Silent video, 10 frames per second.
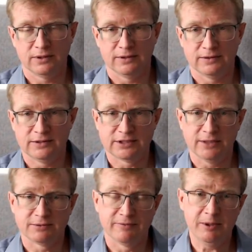these
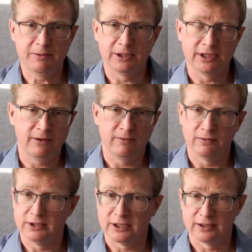types of people, how,
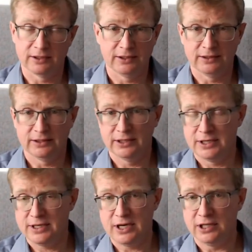like,
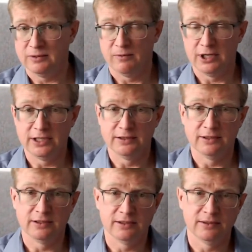again, one
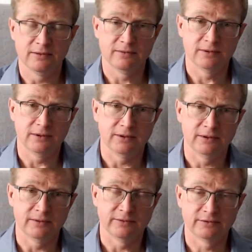
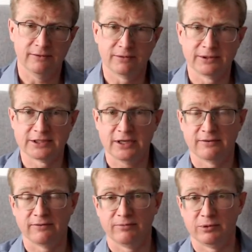software
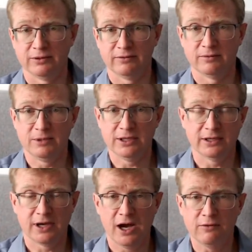executive put it to me
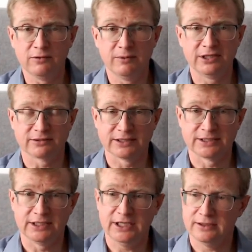like, how do we
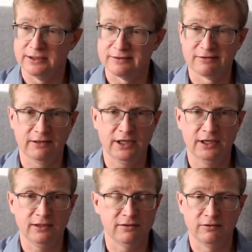translate, let's
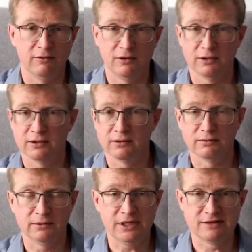say, your
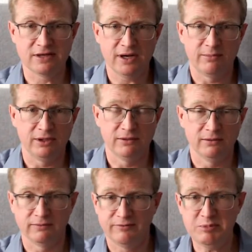example
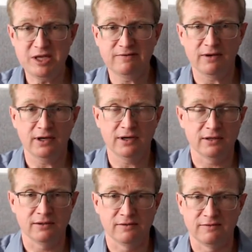of pizza
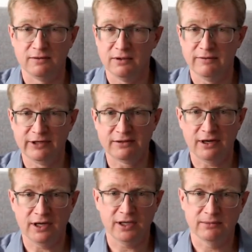and its delivery
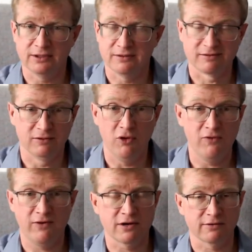time and its
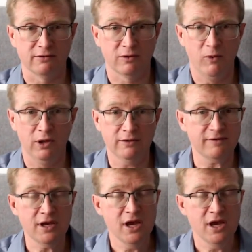non-functional quality